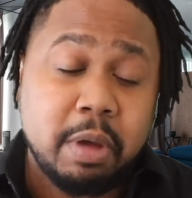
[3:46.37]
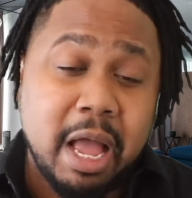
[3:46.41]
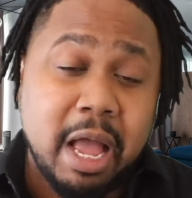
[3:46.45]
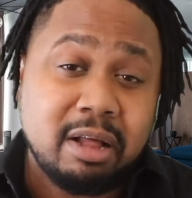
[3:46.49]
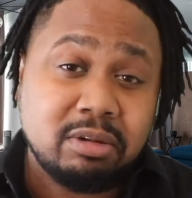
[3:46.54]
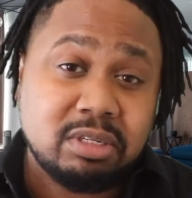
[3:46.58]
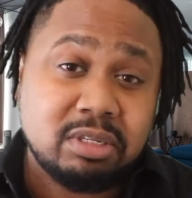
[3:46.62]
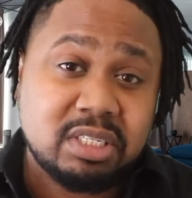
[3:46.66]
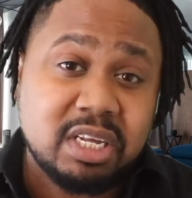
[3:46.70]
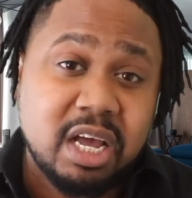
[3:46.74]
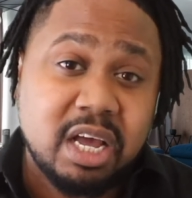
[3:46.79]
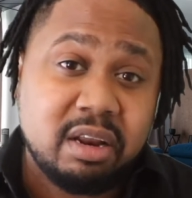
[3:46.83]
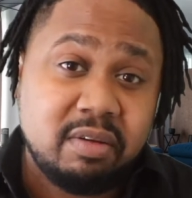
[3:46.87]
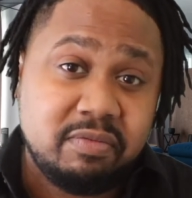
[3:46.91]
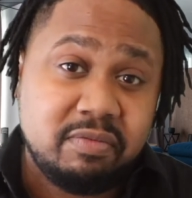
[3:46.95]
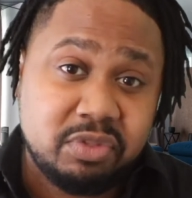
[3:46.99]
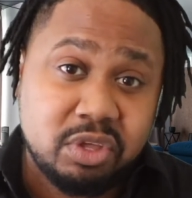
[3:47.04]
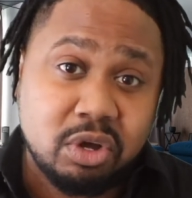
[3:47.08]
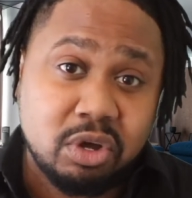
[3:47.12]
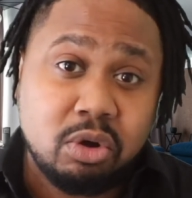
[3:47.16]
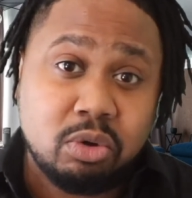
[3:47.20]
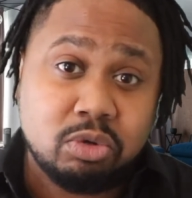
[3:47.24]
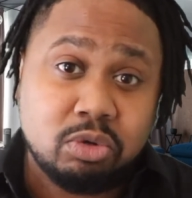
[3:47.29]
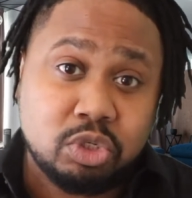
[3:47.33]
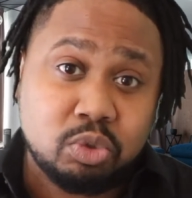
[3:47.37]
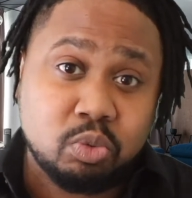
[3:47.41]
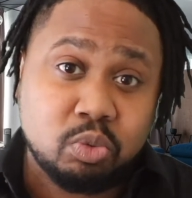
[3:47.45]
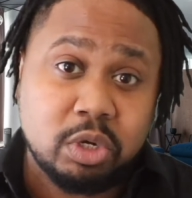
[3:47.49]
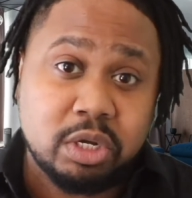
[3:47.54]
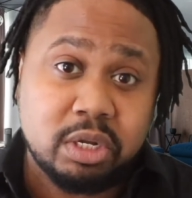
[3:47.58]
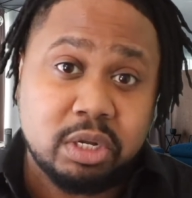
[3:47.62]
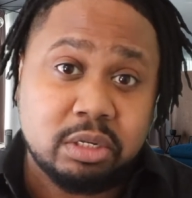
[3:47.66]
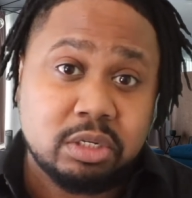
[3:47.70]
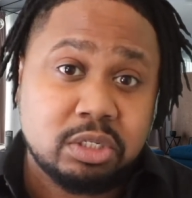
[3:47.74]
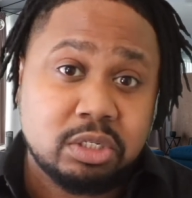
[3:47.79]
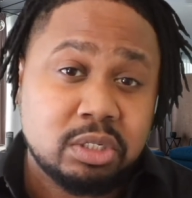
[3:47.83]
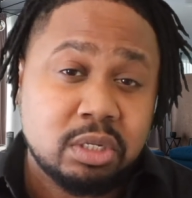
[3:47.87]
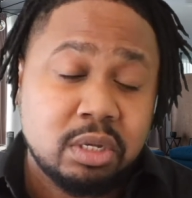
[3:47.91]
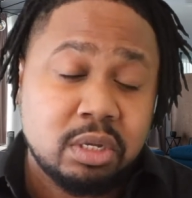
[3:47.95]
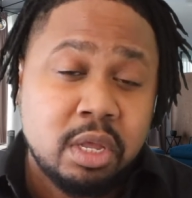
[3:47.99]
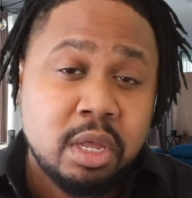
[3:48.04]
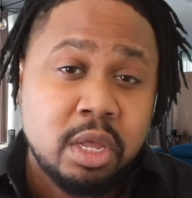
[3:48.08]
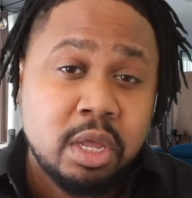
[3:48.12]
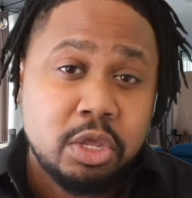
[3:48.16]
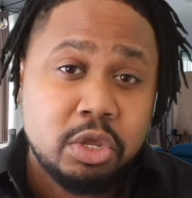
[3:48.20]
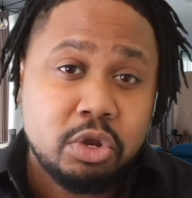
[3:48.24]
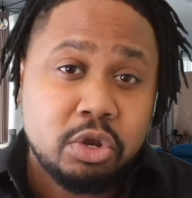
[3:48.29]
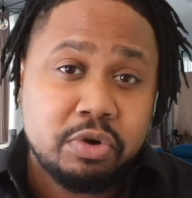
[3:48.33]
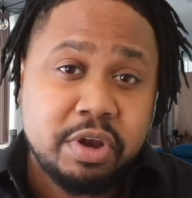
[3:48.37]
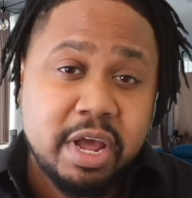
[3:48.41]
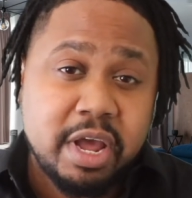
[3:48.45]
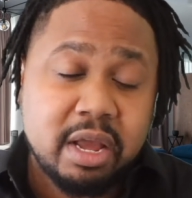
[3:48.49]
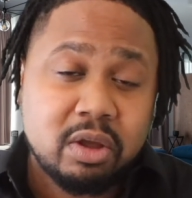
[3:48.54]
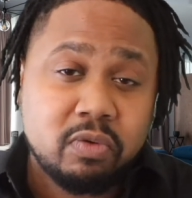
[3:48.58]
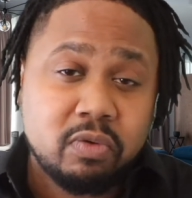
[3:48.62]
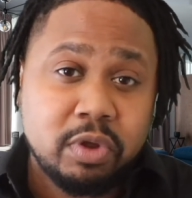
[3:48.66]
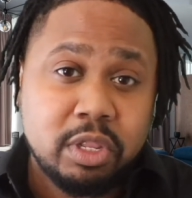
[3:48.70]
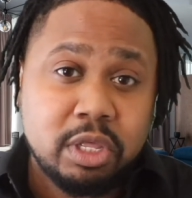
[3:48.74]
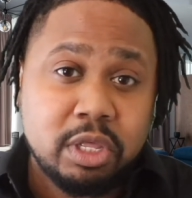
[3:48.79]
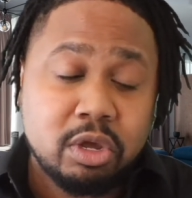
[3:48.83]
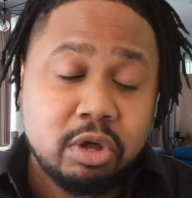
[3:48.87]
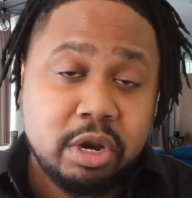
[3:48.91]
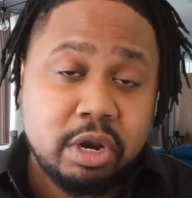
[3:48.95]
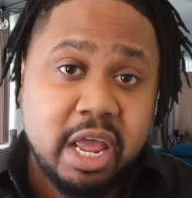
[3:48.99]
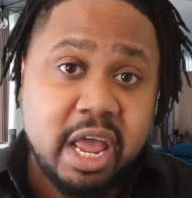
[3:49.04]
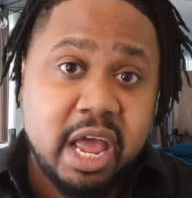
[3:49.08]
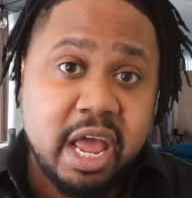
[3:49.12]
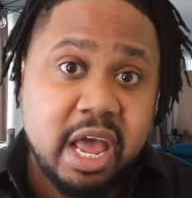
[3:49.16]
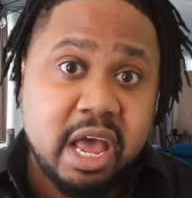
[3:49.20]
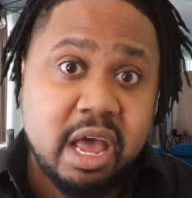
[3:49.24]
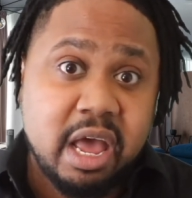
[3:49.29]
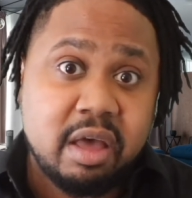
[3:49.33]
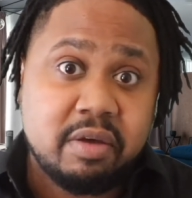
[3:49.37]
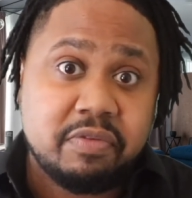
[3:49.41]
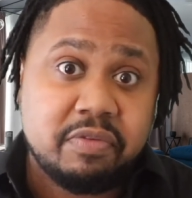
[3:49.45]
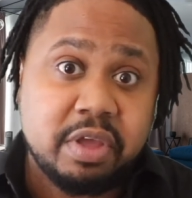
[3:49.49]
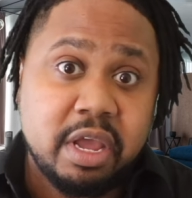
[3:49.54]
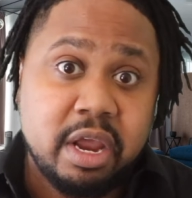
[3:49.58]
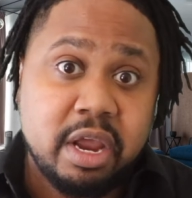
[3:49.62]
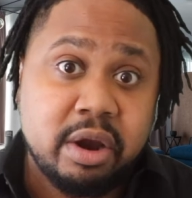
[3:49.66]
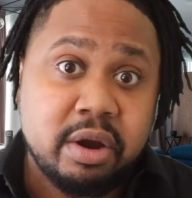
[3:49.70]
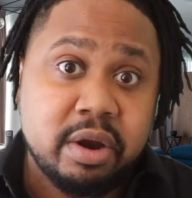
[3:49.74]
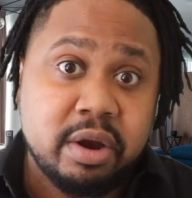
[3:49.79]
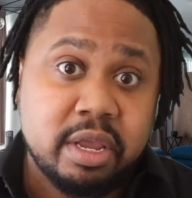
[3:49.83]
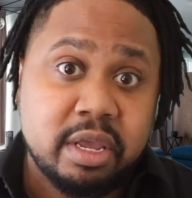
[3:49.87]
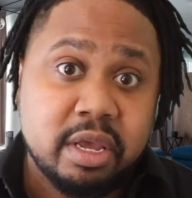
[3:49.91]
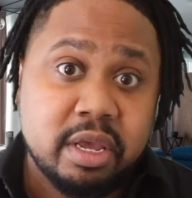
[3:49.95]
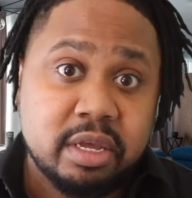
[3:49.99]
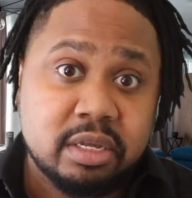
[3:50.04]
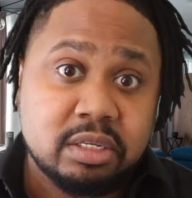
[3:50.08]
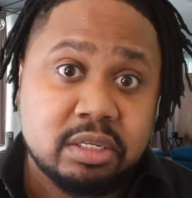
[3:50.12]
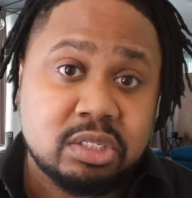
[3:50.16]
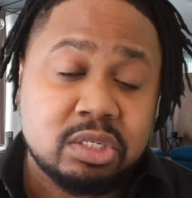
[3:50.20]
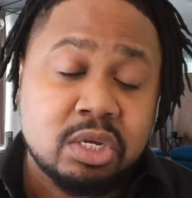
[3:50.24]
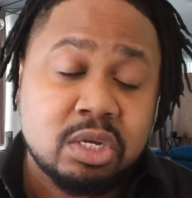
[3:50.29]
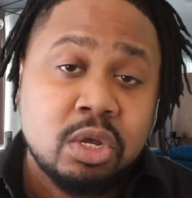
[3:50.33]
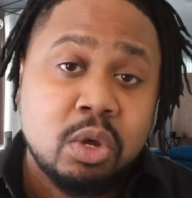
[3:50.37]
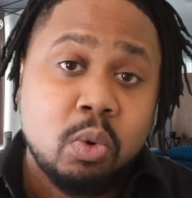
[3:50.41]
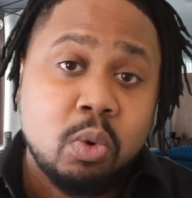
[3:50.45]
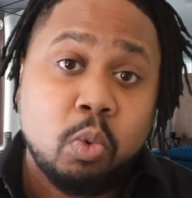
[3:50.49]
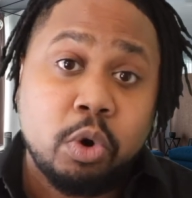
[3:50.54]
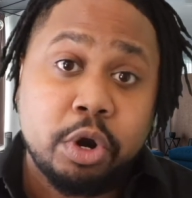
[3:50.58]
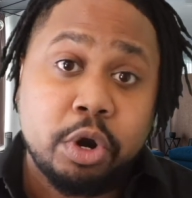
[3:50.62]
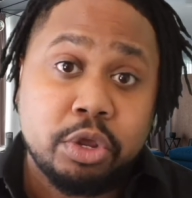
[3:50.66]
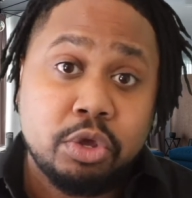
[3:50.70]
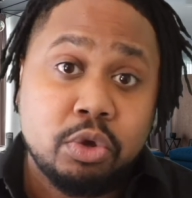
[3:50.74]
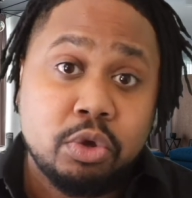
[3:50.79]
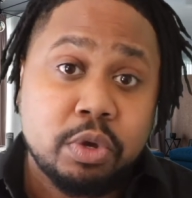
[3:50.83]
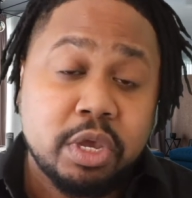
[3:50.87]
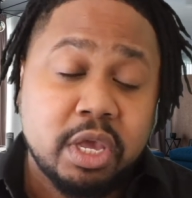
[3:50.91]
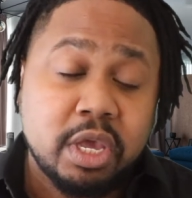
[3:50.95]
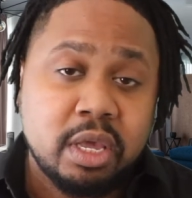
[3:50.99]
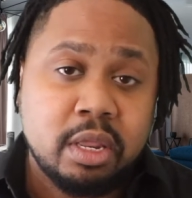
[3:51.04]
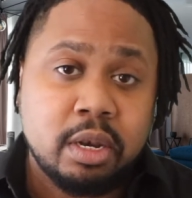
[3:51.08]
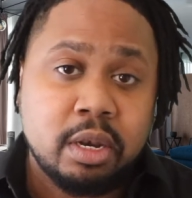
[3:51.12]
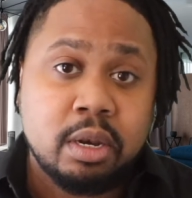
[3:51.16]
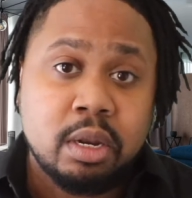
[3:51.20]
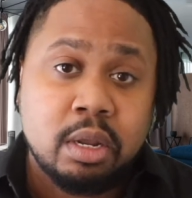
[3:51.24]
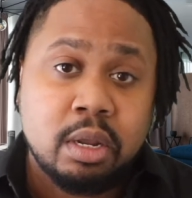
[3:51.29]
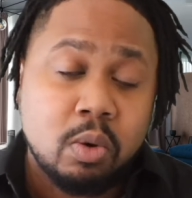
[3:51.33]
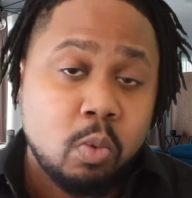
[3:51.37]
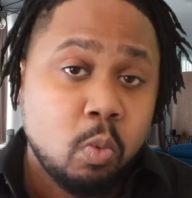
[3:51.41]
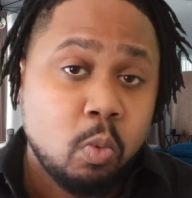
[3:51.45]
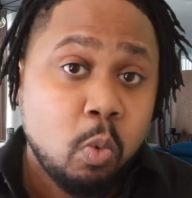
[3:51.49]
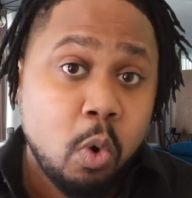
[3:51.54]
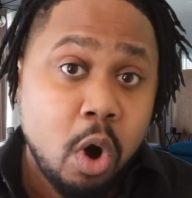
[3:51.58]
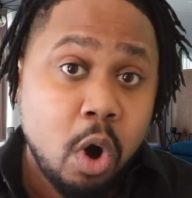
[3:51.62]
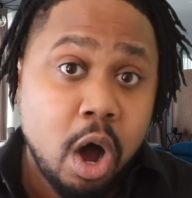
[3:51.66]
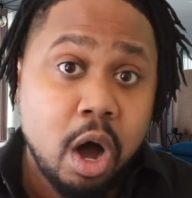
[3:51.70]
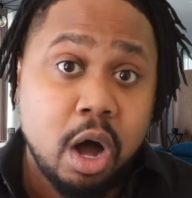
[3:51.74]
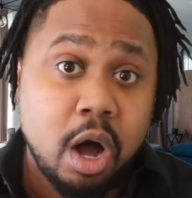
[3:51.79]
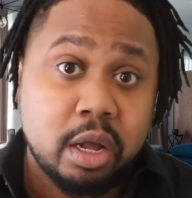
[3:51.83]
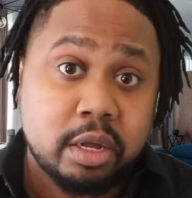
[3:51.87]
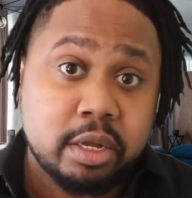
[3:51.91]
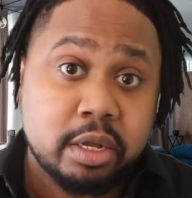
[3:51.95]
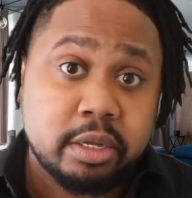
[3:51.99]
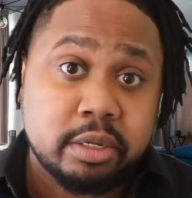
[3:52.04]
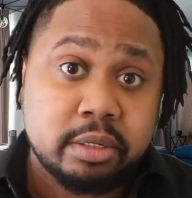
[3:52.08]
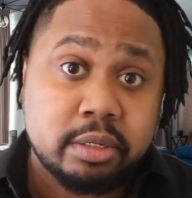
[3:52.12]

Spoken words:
Outside of those ones, you're not really going to have areas where you can walk.